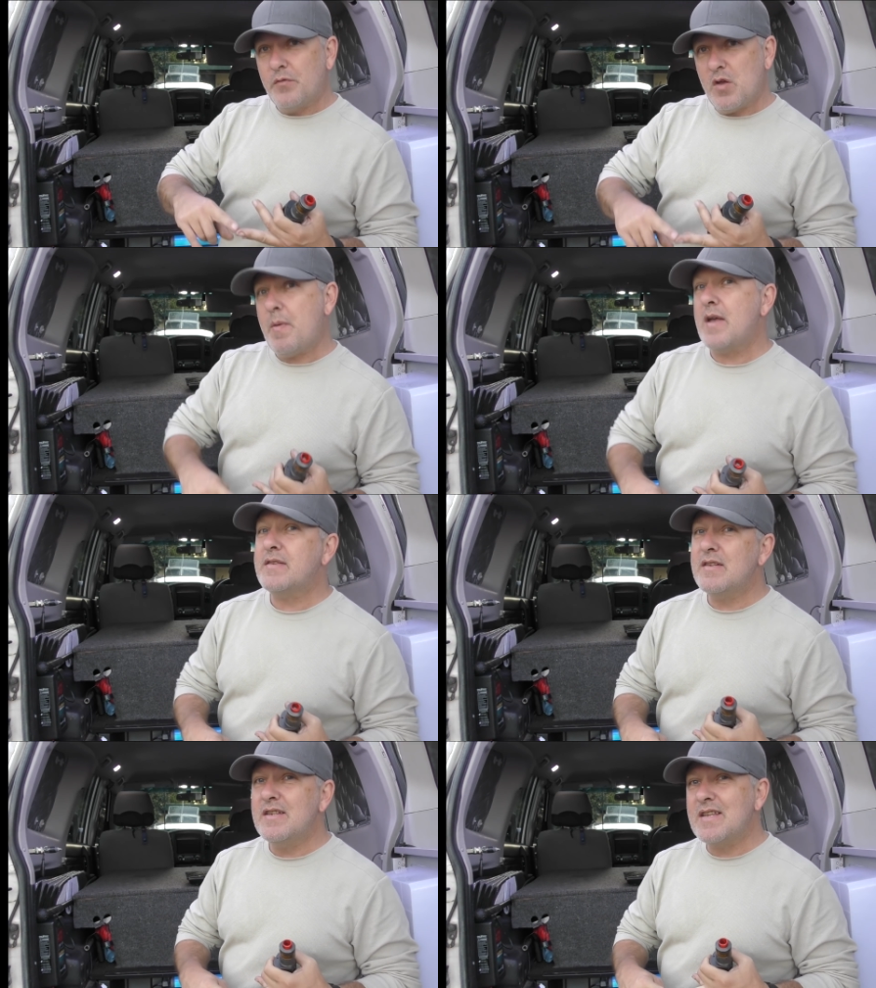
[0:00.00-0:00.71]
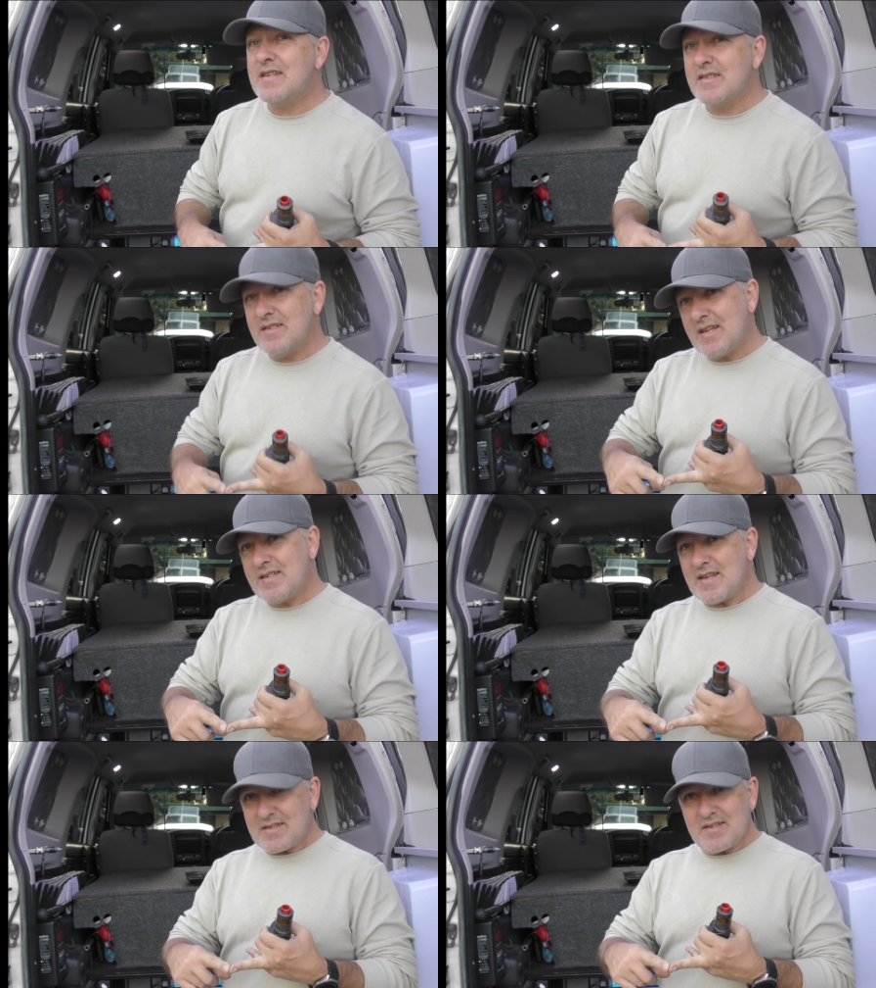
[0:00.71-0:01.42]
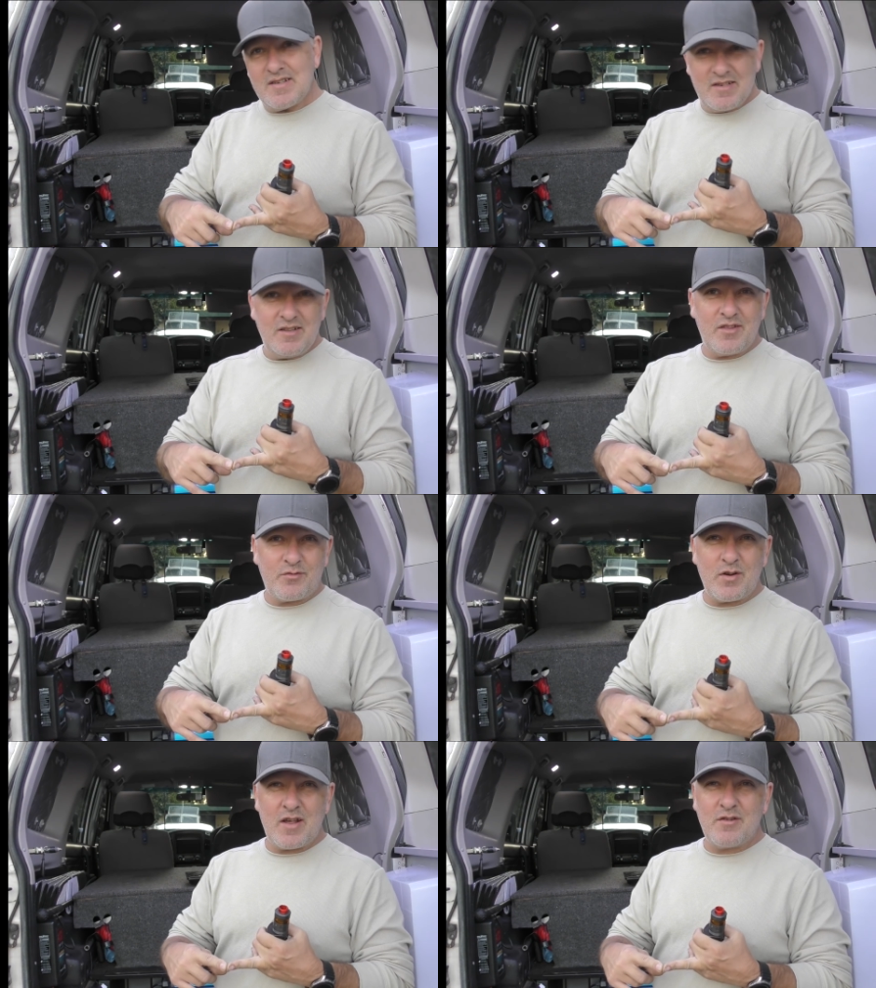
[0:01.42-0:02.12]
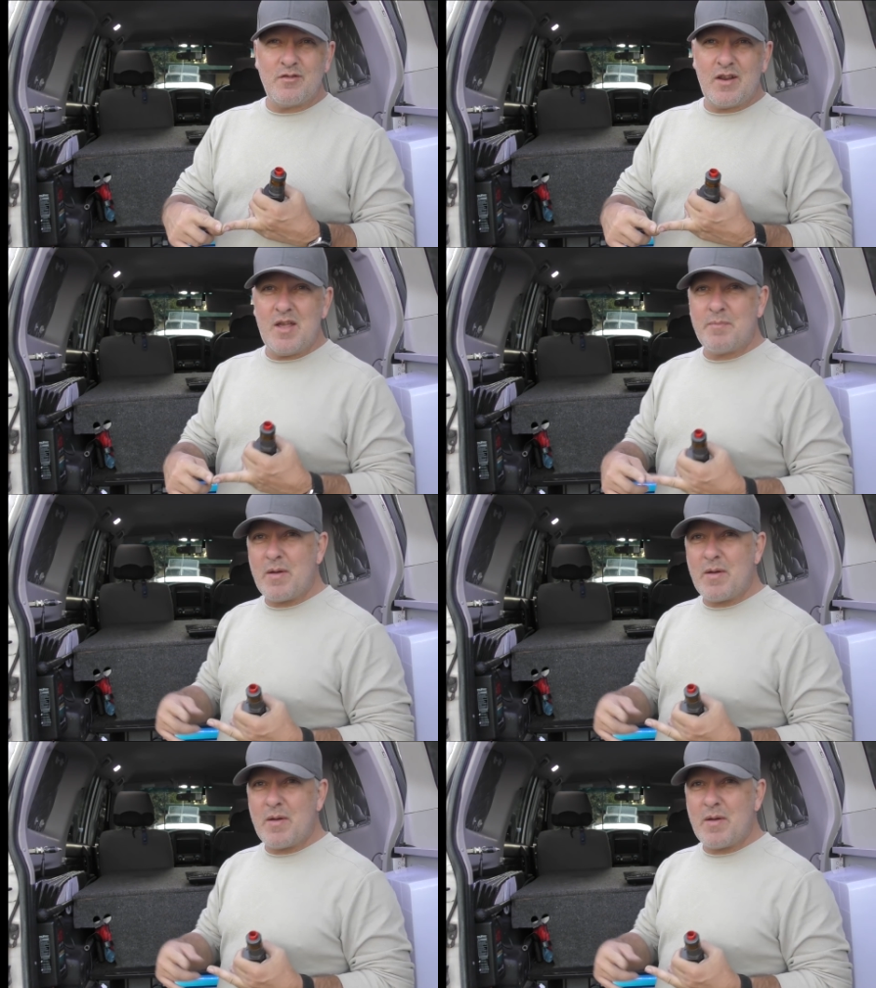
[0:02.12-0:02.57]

Capacity tested, they tested at nearly 300 amp